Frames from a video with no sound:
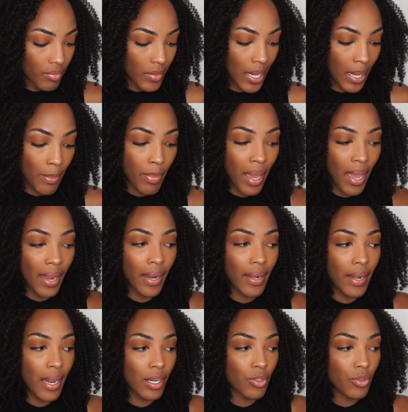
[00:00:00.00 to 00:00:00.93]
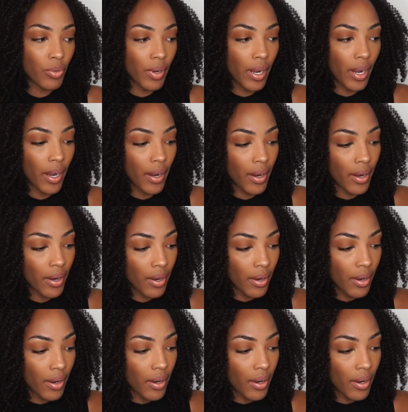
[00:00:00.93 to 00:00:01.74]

like buying natural hair,